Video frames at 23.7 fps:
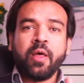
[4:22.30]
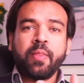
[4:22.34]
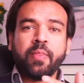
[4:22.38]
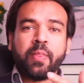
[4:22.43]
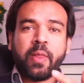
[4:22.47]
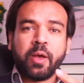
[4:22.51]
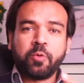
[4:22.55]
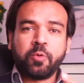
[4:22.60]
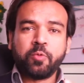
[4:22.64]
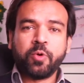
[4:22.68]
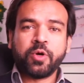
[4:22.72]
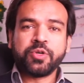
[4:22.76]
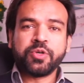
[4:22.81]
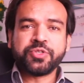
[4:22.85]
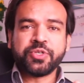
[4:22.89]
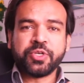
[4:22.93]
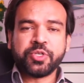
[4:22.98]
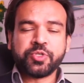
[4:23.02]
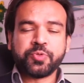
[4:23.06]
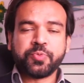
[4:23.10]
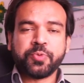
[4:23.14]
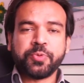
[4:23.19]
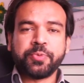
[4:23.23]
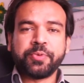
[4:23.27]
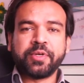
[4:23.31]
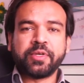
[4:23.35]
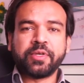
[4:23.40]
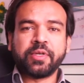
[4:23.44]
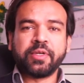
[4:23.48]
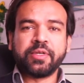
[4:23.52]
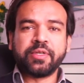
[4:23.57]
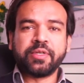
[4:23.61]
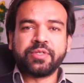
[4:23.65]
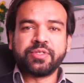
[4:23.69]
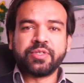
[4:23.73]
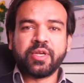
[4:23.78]
The
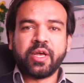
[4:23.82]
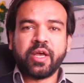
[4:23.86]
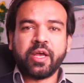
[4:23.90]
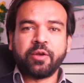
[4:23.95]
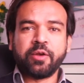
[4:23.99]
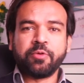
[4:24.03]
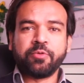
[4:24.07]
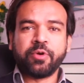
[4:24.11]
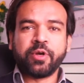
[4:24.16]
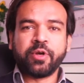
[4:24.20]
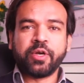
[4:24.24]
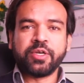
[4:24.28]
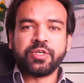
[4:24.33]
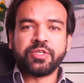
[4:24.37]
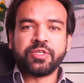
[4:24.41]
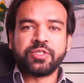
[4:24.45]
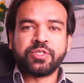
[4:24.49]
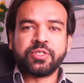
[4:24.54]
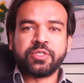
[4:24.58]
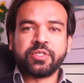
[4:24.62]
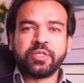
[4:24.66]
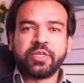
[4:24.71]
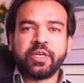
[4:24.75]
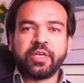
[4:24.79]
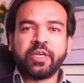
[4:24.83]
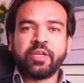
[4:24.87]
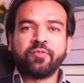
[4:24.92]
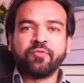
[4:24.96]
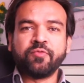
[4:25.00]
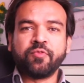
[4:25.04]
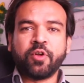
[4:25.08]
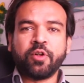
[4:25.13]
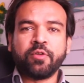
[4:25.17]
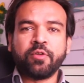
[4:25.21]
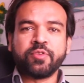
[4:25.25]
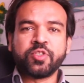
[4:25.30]
quasi-experimental design, whereas
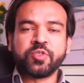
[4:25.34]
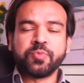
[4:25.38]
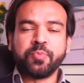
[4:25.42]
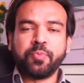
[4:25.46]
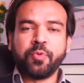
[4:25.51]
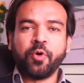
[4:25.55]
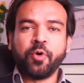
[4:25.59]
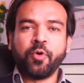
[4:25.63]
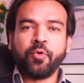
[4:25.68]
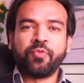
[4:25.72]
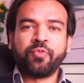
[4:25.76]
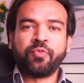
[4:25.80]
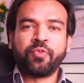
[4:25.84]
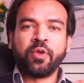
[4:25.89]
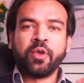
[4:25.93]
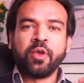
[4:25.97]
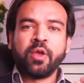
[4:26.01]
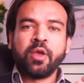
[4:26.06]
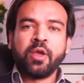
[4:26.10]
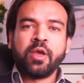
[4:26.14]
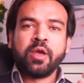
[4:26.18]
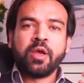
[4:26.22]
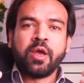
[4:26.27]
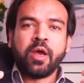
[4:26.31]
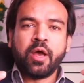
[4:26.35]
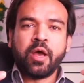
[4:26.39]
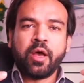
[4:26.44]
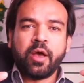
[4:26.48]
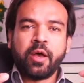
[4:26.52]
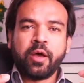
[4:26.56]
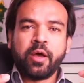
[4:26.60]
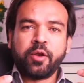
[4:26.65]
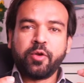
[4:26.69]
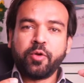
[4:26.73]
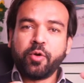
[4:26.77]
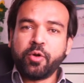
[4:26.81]
involves both
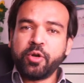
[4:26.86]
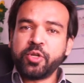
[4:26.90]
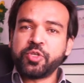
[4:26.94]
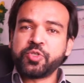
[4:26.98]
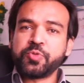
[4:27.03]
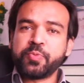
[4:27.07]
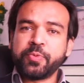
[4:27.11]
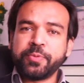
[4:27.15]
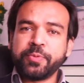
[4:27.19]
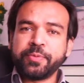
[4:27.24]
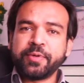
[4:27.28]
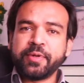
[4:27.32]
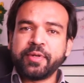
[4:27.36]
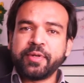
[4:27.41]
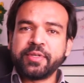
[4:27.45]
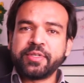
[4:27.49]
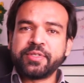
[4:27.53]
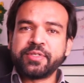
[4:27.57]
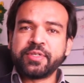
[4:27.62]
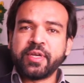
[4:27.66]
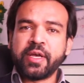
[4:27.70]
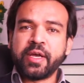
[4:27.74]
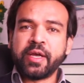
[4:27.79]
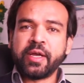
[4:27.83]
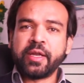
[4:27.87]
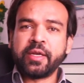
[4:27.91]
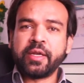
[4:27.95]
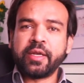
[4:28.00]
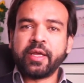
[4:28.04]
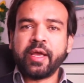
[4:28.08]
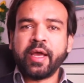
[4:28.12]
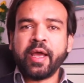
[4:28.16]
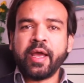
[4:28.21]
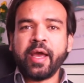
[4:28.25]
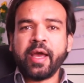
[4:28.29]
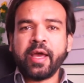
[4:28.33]
non-experimental design
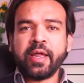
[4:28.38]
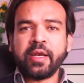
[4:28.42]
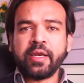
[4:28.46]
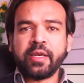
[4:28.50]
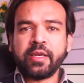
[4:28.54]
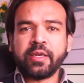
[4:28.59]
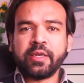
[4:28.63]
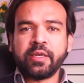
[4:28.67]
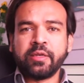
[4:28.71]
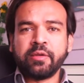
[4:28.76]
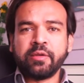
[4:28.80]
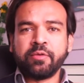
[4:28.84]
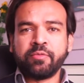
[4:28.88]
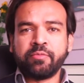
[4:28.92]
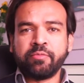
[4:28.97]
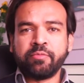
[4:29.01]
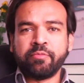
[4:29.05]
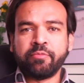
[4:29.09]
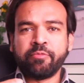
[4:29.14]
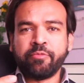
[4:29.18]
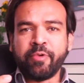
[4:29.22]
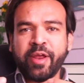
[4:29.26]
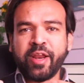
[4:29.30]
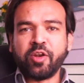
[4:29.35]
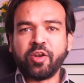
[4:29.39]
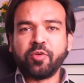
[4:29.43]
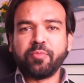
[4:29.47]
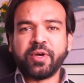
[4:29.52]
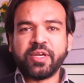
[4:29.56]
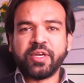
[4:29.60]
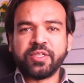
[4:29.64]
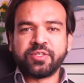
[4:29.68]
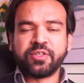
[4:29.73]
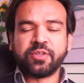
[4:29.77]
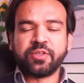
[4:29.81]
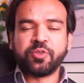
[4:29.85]
and
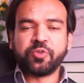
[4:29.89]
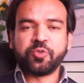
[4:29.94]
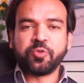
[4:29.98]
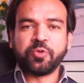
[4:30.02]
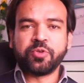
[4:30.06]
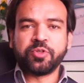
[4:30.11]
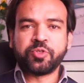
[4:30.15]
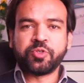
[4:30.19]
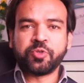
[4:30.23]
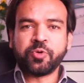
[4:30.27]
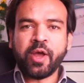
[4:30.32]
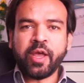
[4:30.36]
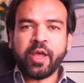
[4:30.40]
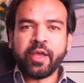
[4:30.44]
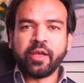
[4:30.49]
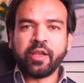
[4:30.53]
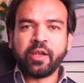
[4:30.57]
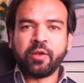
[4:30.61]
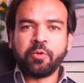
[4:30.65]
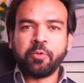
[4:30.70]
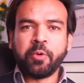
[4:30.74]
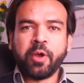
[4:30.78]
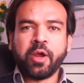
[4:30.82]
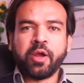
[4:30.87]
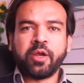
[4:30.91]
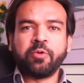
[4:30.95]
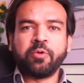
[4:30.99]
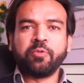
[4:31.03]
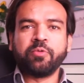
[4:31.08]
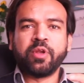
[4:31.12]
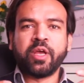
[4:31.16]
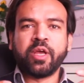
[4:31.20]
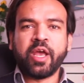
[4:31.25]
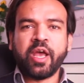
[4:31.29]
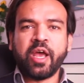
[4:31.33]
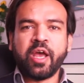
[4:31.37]
randomized controlled trial, where you
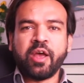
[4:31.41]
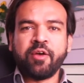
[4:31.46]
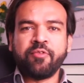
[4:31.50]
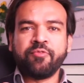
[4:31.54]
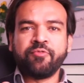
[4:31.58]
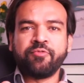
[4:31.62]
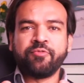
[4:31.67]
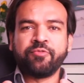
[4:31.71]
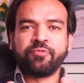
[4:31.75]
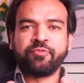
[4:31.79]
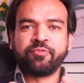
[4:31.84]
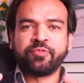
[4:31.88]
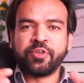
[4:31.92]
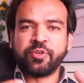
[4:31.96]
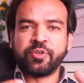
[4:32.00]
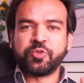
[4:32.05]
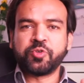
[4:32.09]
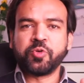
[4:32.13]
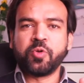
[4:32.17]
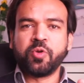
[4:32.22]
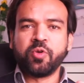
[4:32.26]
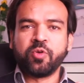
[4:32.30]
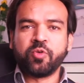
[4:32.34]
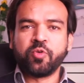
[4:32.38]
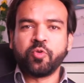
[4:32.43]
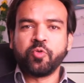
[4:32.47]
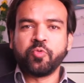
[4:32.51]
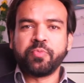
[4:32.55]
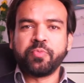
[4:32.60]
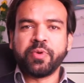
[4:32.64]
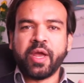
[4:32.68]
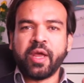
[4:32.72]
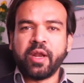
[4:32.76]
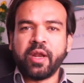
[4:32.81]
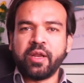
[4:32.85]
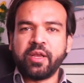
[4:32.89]
will have control
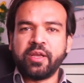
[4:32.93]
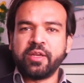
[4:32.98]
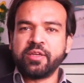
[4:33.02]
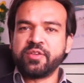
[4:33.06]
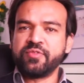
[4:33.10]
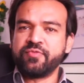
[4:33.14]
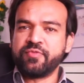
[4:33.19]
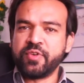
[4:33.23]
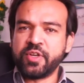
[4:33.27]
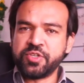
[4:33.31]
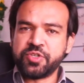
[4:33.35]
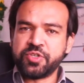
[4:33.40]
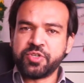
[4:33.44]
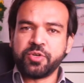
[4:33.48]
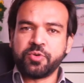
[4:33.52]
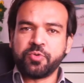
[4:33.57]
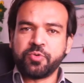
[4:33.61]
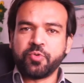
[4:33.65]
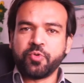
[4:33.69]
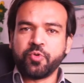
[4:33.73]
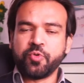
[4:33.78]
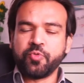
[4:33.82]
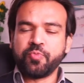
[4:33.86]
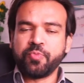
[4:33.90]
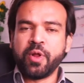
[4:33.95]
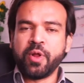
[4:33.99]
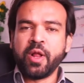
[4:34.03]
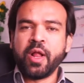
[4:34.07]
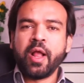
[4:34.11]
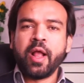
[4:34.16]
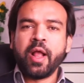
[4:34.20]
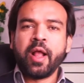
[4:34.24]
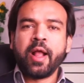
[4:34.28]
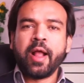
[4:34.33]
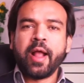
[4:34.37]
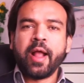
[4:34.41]
group and intervention group.
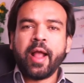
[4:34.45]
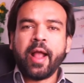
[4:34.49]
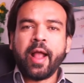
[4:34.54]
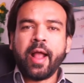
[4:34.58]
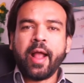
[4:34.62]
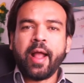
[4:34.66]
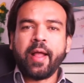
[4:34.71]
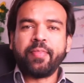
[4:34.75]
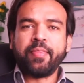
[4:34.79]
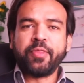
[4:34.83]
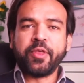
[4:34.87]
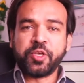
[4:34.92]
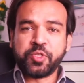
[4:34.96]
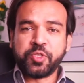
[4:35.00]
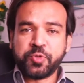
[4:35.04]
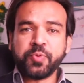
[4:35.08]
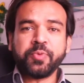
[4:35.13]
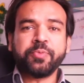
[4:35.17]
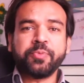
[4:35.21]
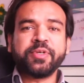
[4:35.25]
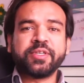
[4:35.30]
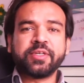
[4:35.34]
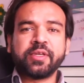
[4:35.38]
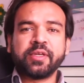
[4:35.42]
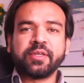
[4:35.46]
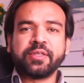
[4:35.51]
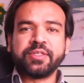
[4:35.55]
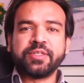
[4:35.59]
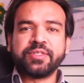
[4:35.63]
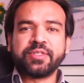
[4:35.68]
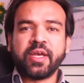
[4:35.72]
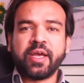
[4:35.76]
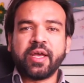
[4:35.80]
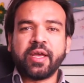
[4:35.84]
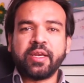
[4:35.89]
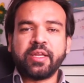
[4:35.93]
And the experimental
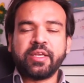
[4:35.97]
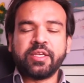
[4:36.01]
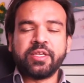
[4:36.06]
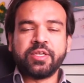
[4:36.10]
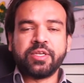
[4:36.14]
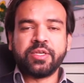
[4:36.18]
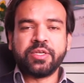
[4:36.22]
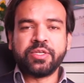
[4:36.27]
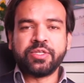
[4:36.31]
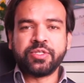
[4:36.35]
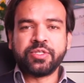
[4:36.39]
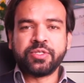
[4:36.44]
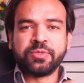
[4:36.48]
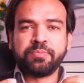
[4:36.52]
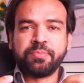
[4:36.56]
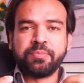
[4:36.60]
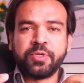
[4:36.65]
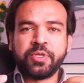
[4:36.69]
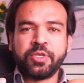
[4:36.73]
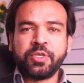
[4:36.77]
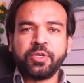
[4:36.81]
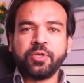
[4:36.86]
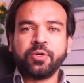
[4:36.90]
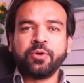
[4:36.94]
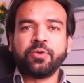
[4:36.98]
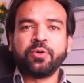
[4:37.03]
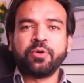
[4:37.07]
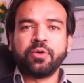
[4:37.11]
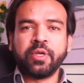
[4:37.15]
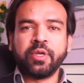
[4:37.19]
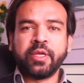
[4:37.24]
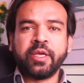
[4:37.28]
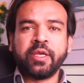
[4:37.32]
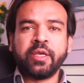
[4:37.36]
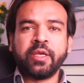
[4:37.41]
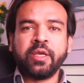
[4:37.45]
design is
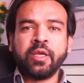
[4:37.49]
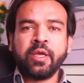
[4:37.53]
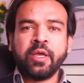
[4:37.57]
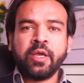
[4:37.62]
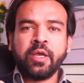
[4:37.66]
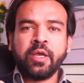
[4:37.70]
purely